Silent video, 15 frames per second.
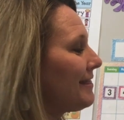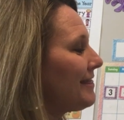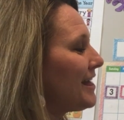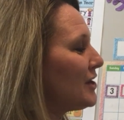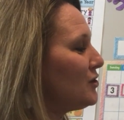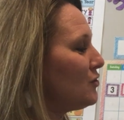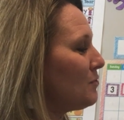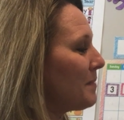
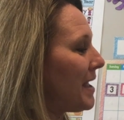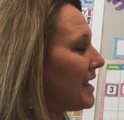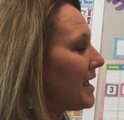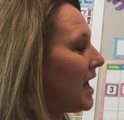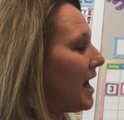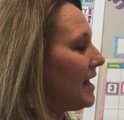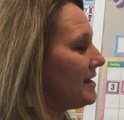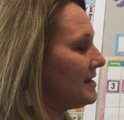then you
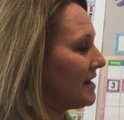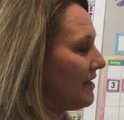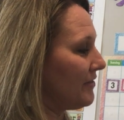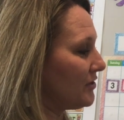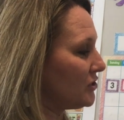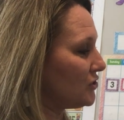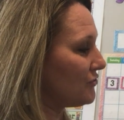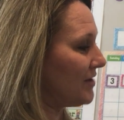make
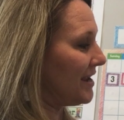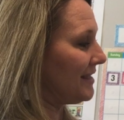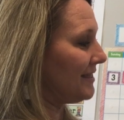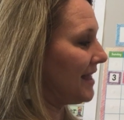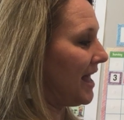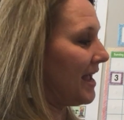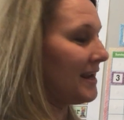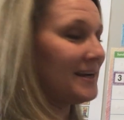another straight
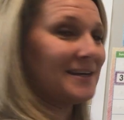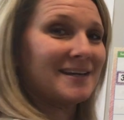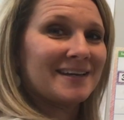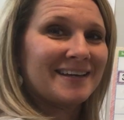line,